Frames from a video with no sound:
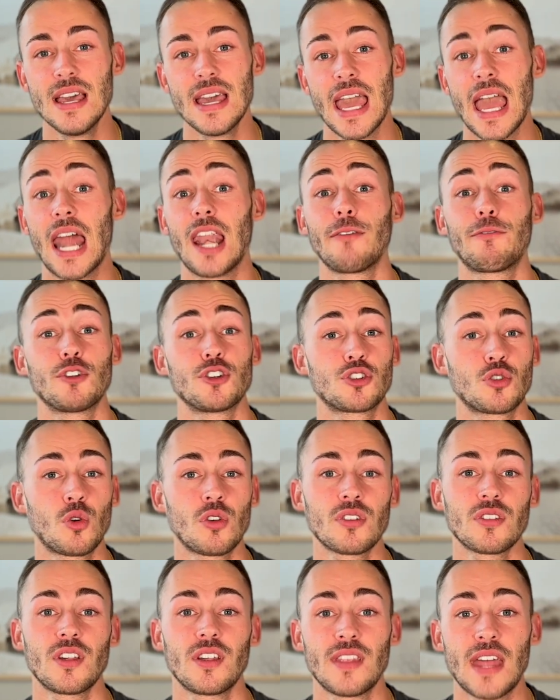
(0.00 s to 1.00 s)
And if you're
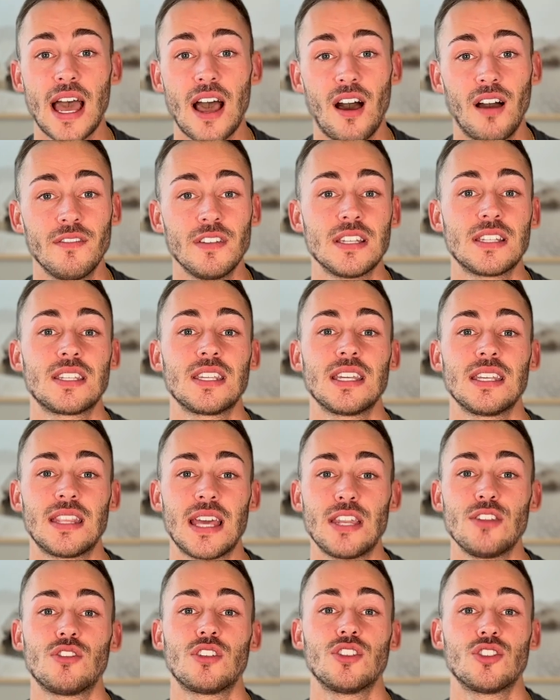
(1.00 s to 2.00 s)
shorter than that, obviously,
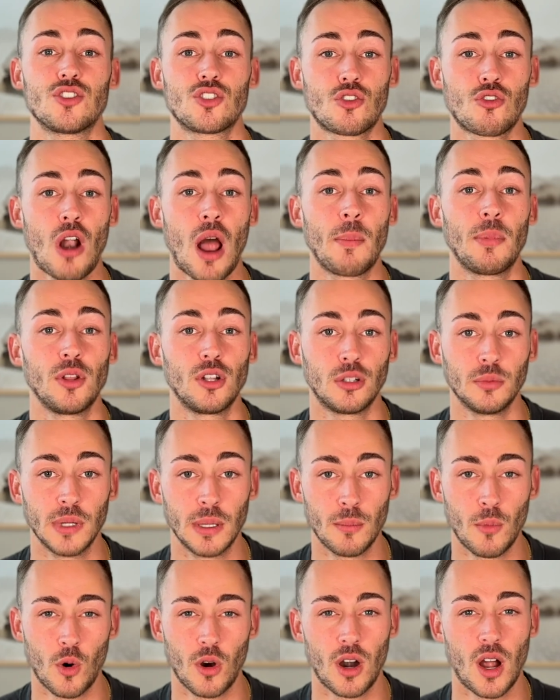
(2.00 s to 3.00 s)
then you can just crop a little bit
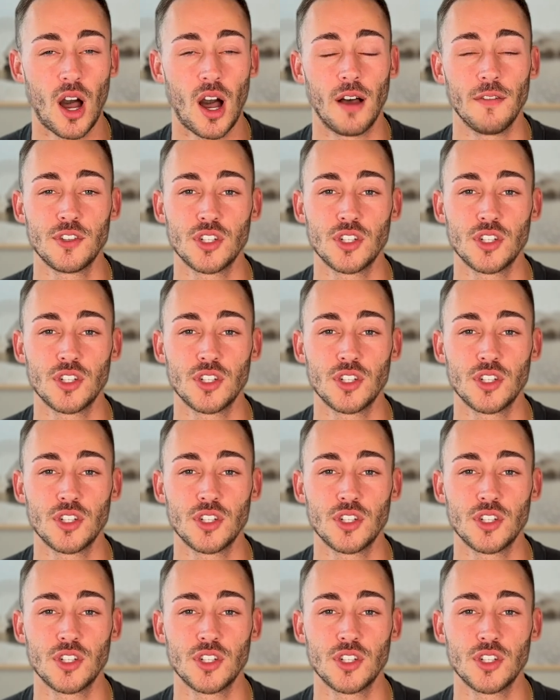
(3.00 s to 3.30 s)
more off.